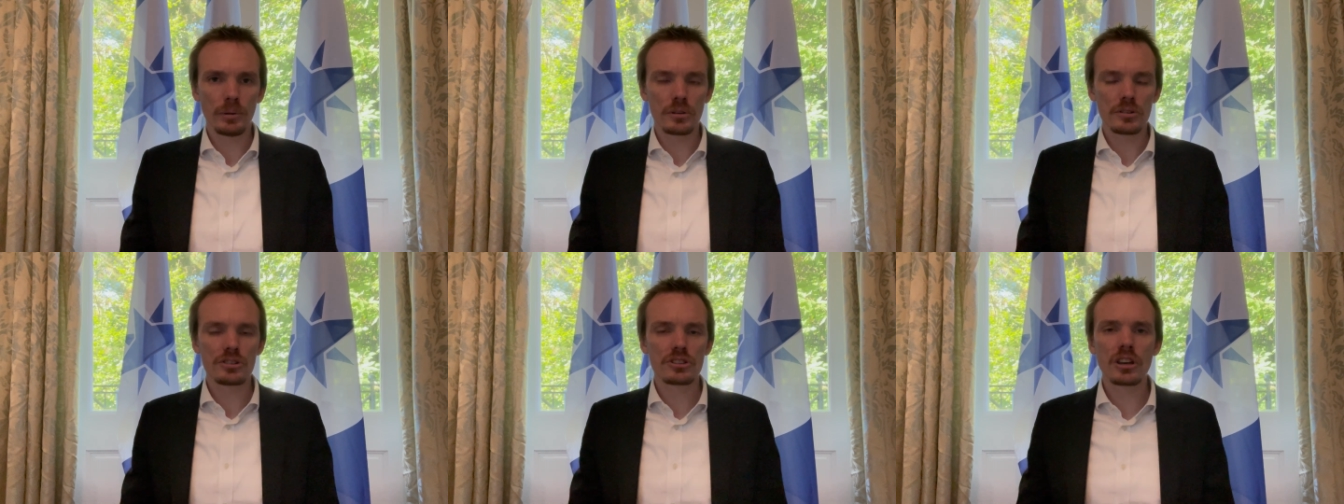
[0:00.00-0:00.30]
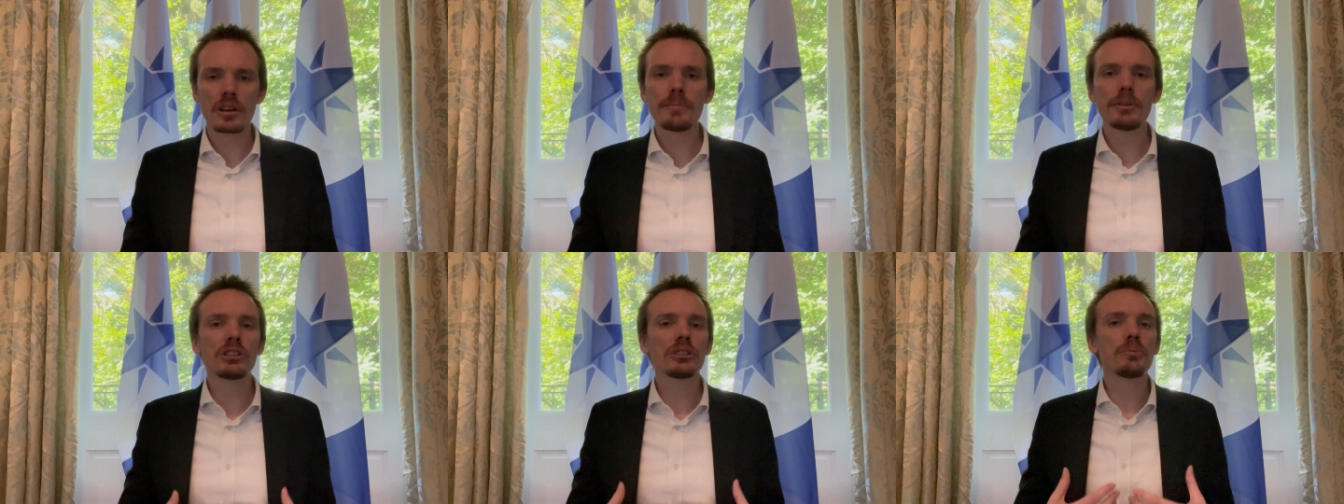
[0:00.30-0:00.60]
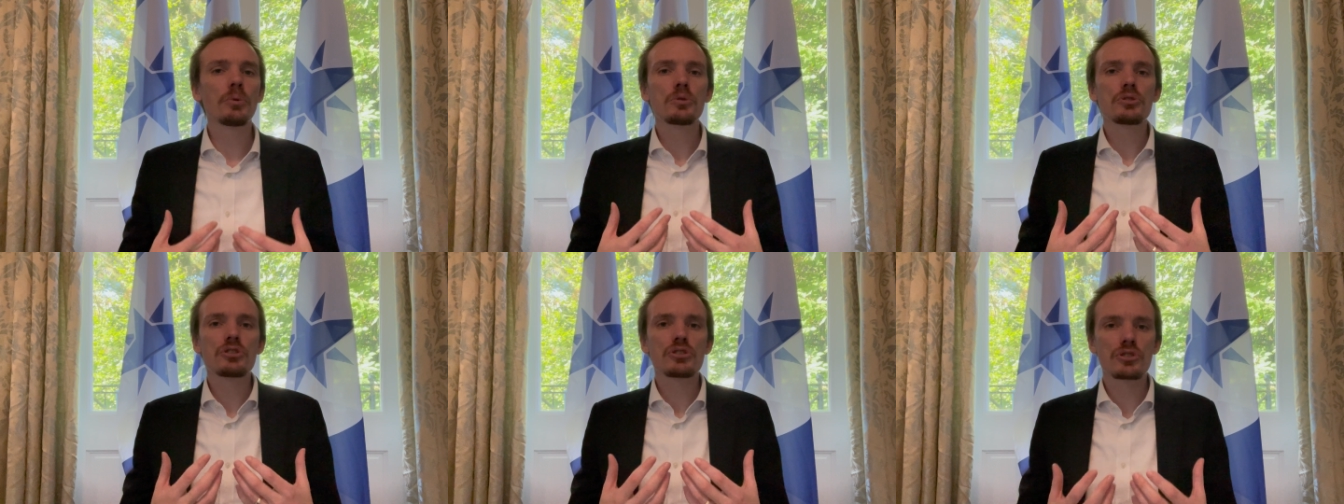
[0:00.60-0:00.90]
so much
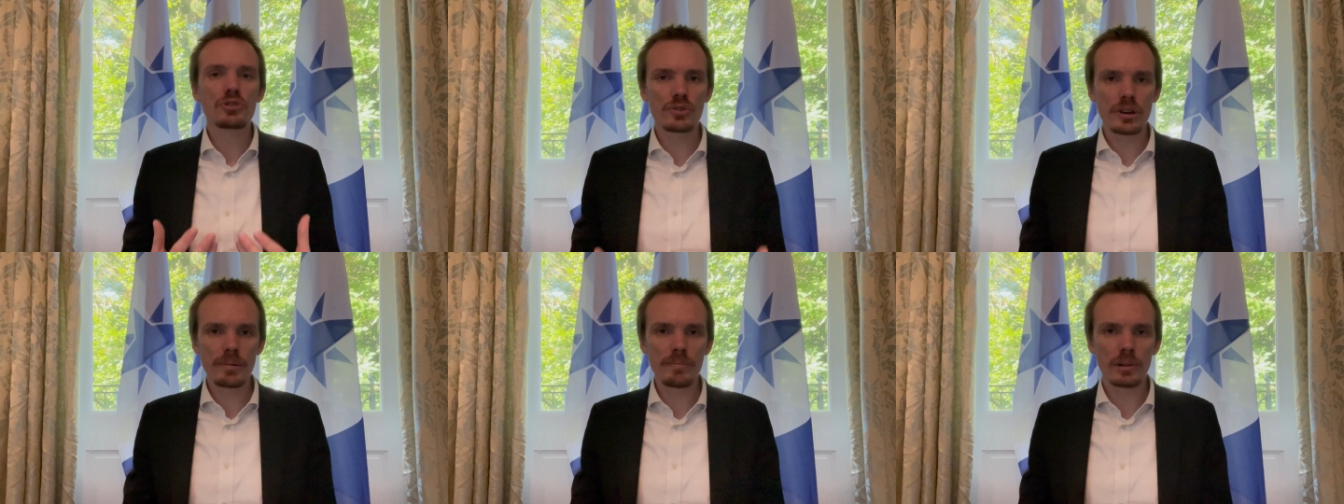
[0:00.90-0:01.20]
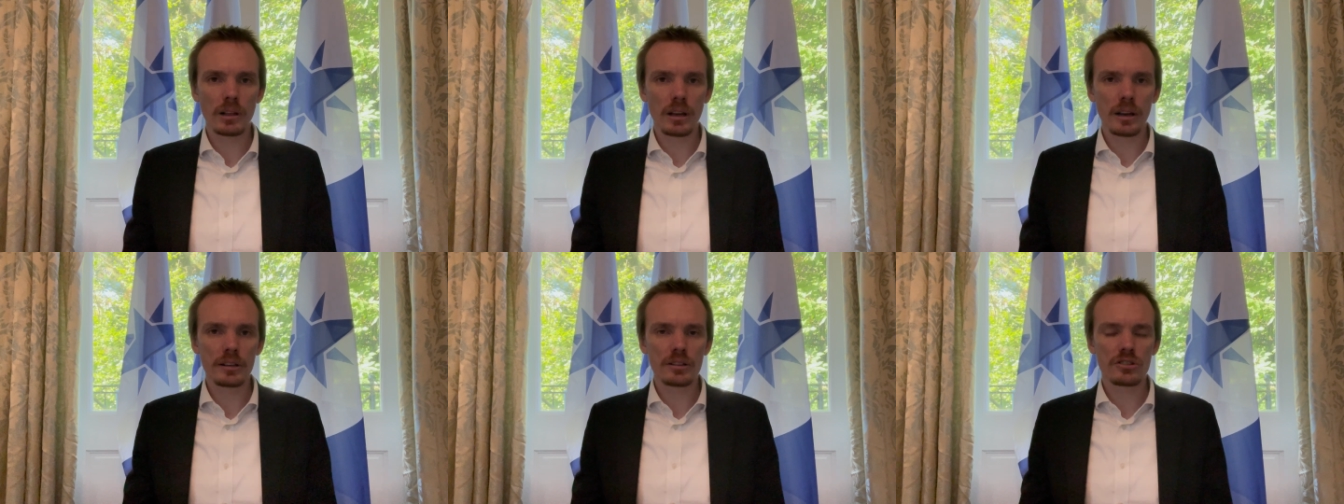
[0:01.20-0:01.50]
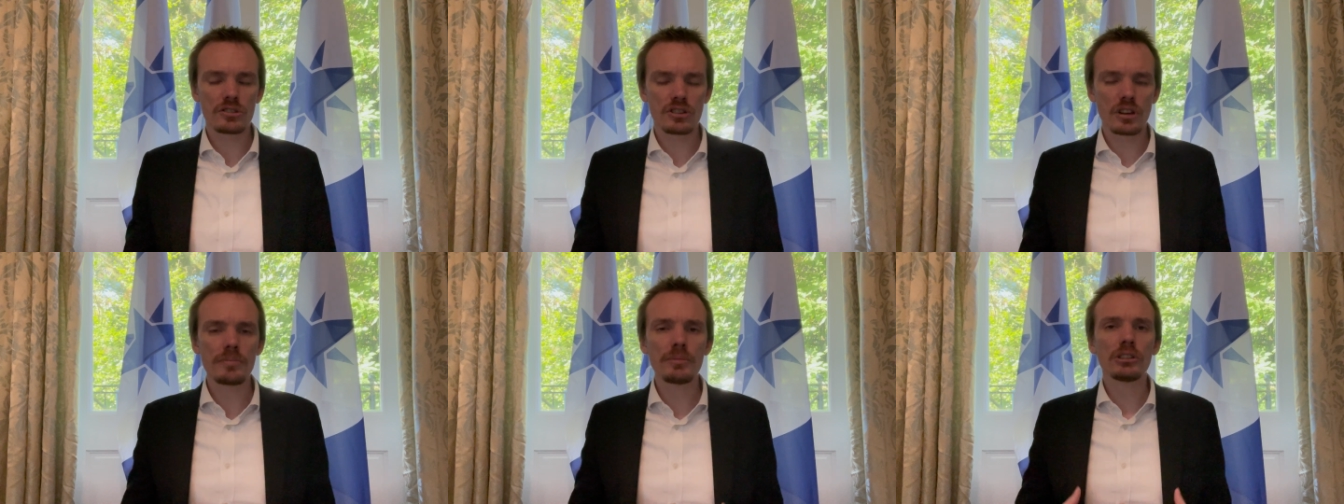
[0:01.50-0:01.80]
more streamlined,
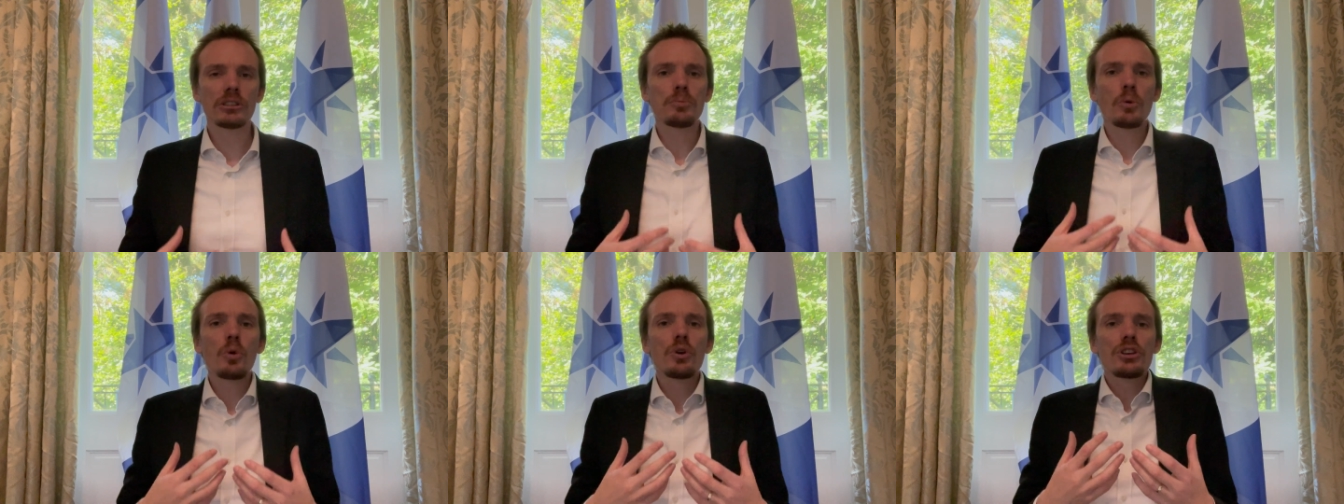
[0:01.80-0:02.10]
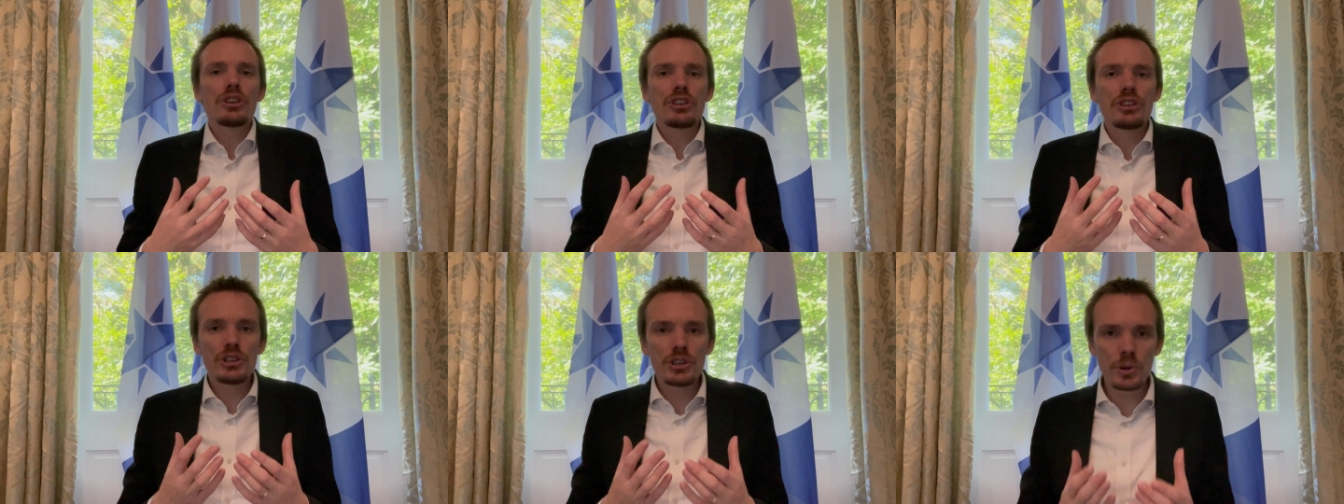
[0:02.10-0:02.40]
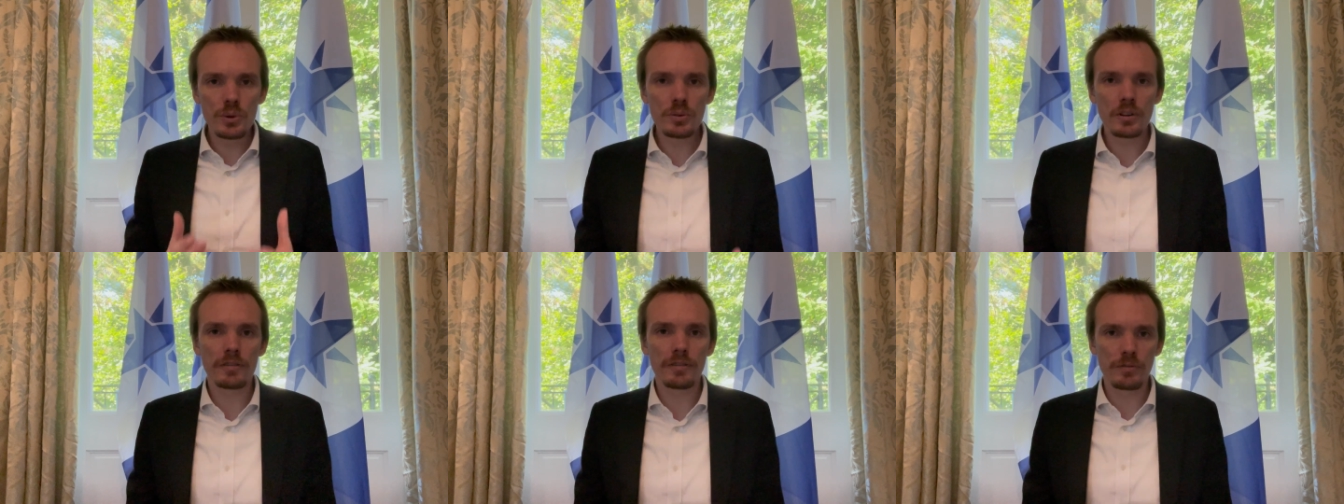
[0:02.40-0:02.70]
so much more
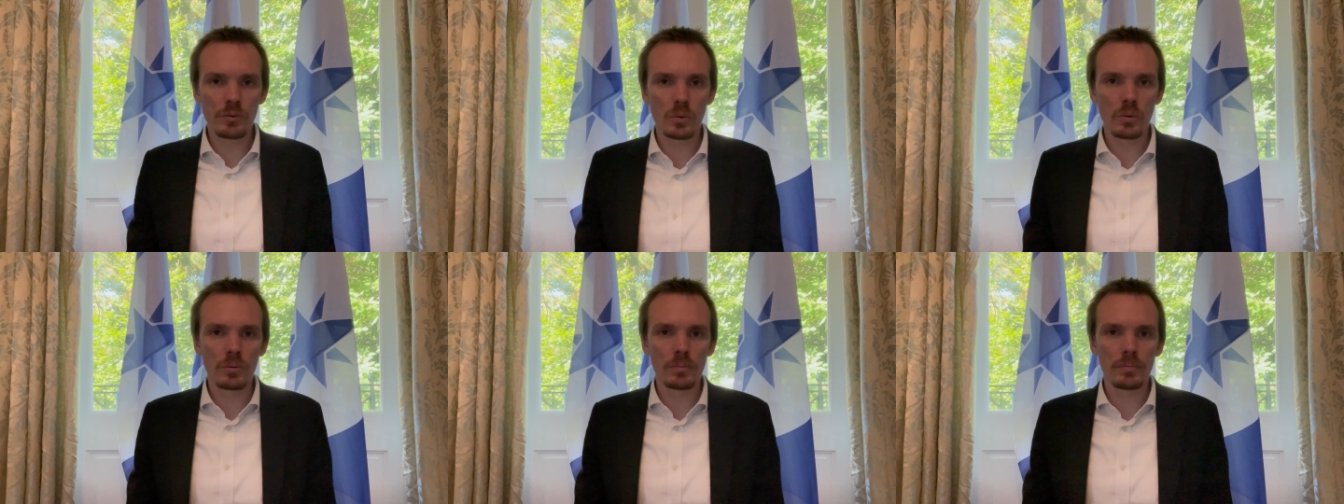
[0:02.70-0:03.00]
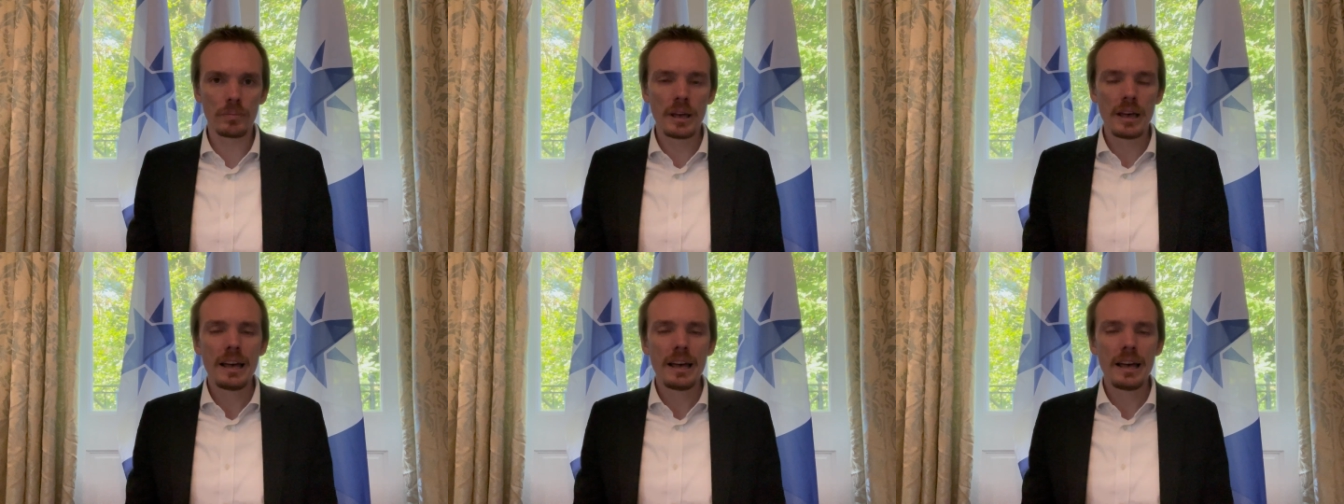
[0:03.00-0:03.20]
uniform,